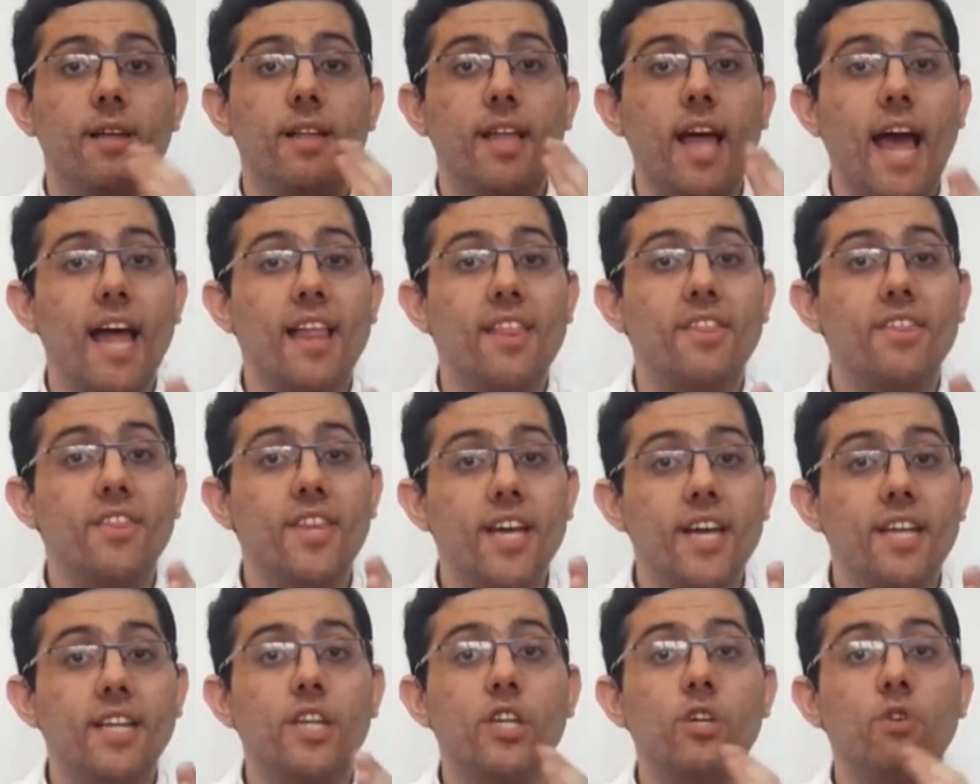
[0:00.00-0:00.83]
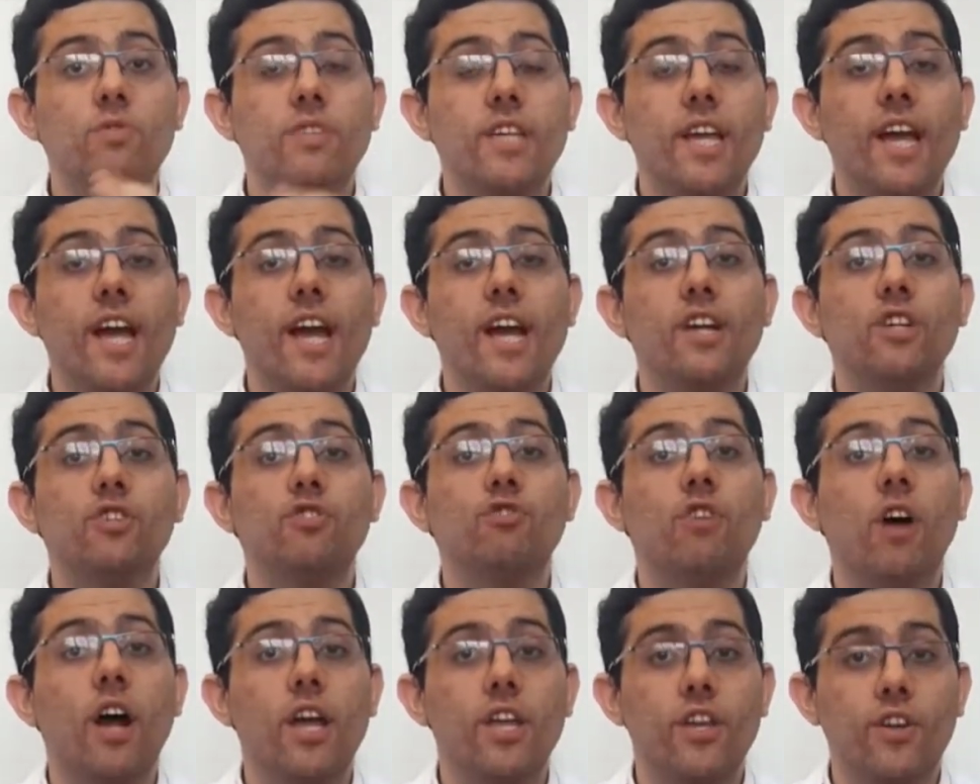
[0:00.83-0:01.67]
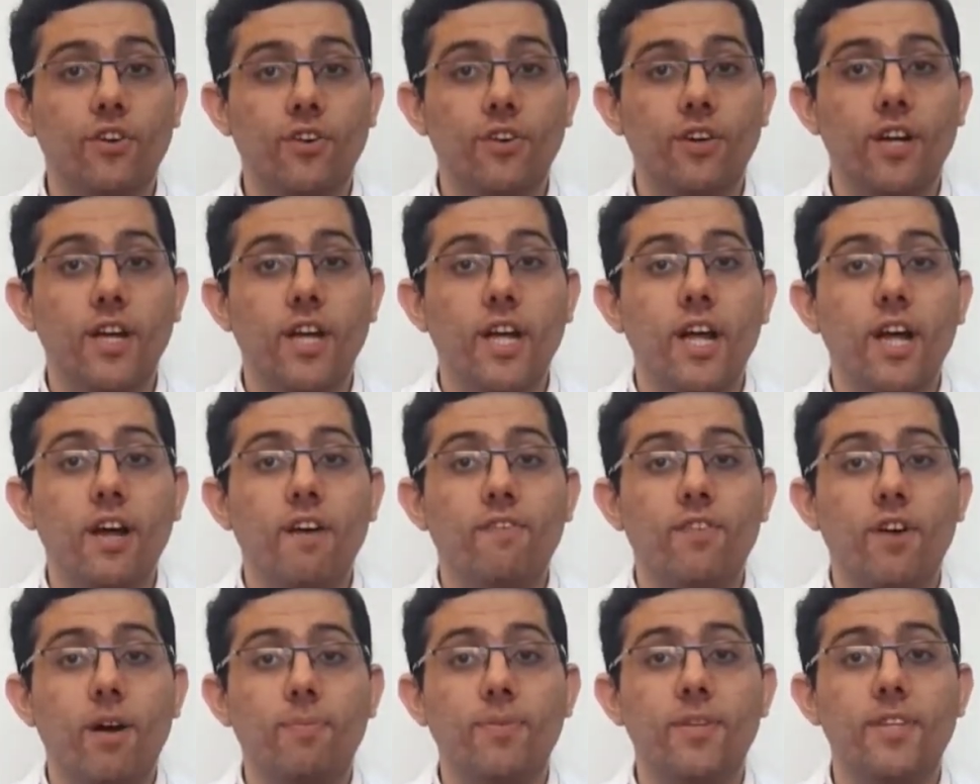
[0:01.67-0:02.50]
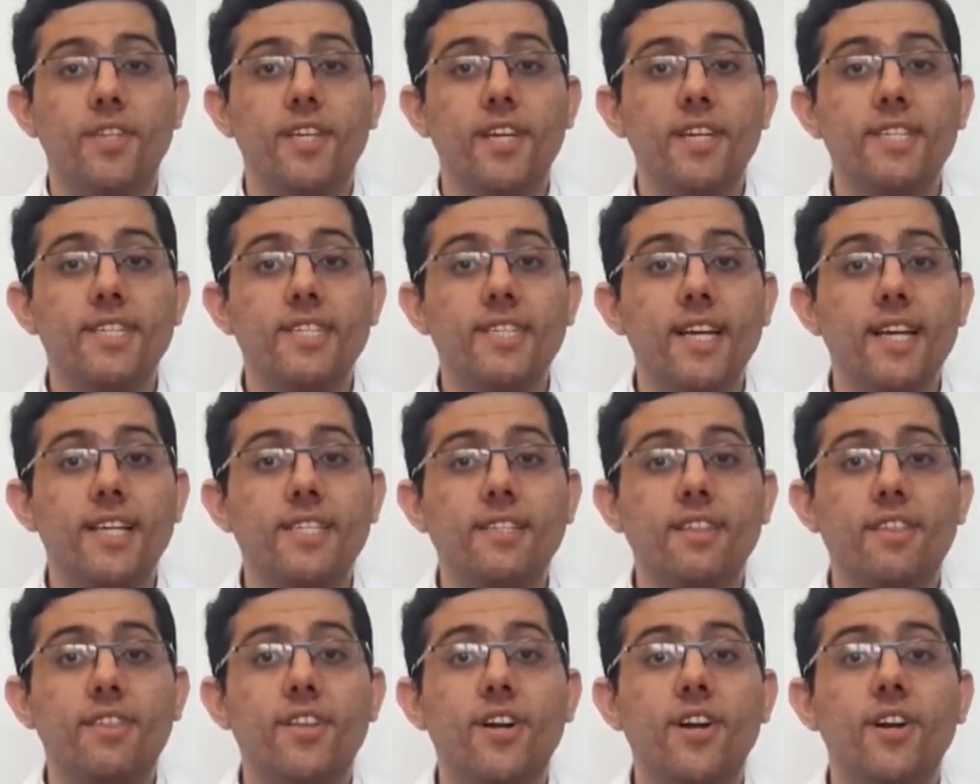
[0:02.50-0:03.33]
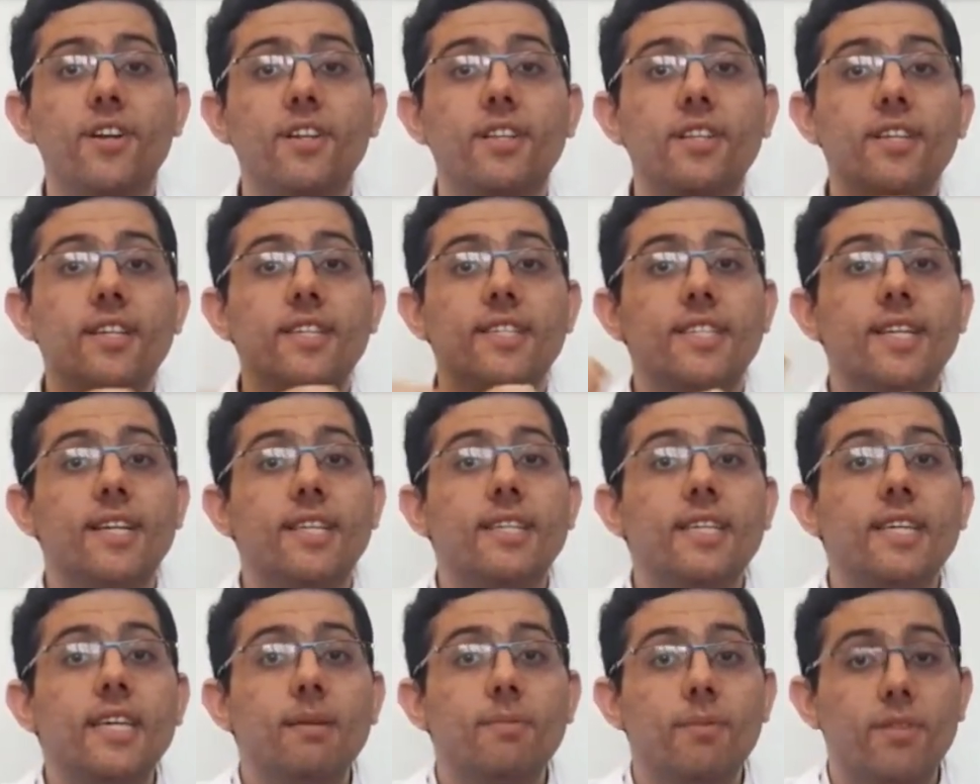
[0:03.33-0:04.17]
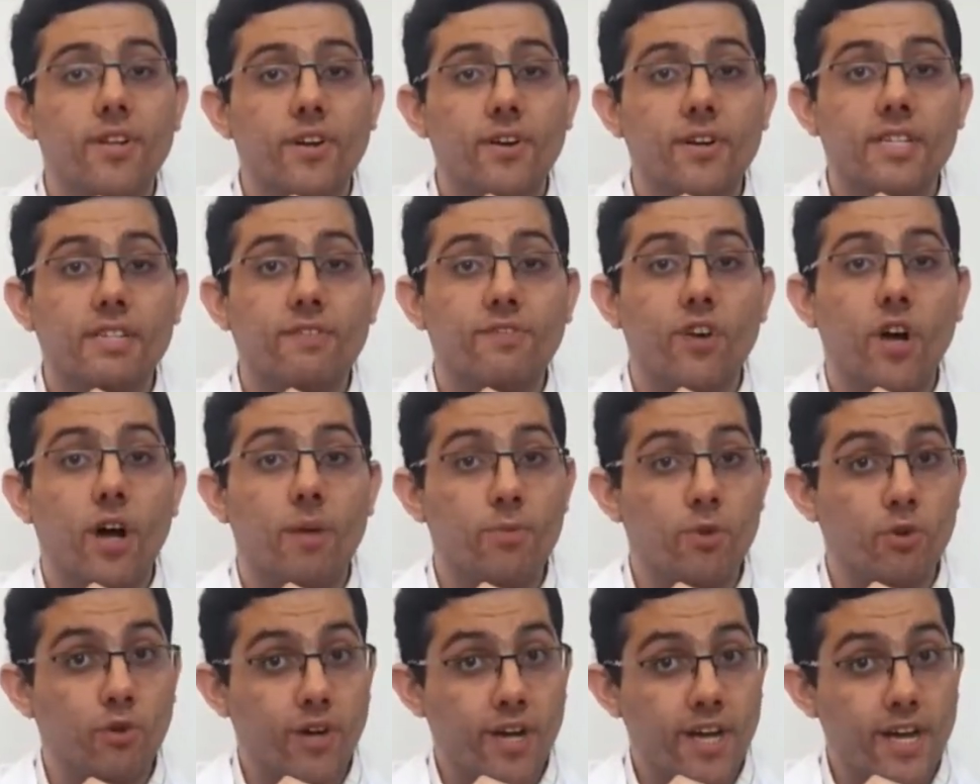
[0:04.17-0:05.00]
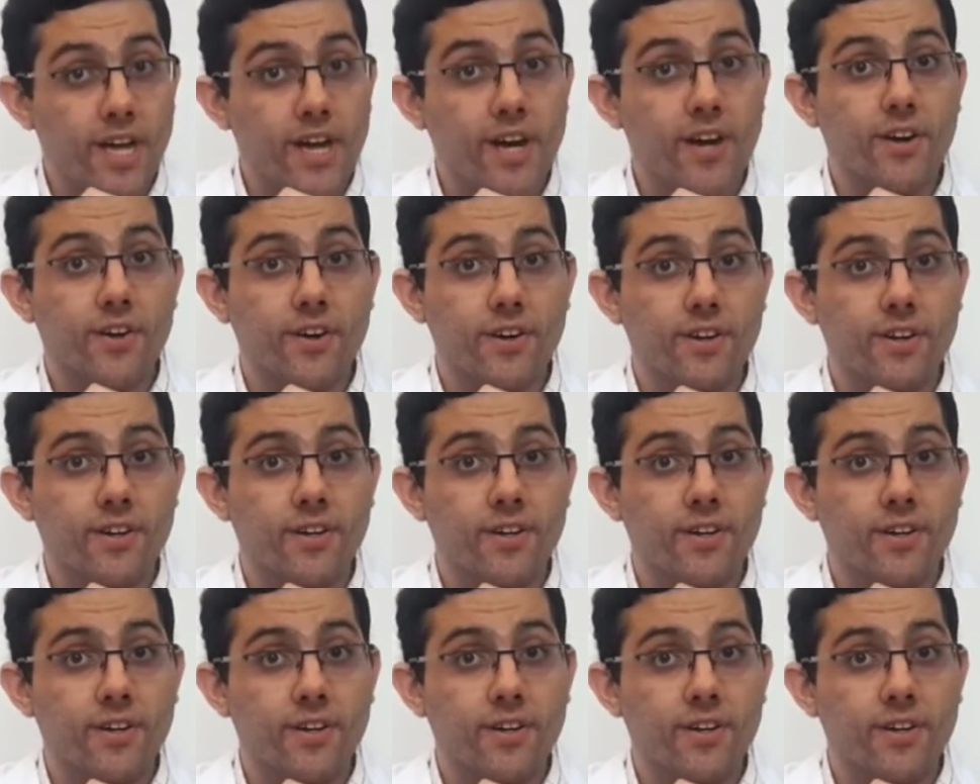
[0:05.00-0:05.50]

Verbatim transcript: and then use a hair dryer from the distance 30 centimeters from your hair.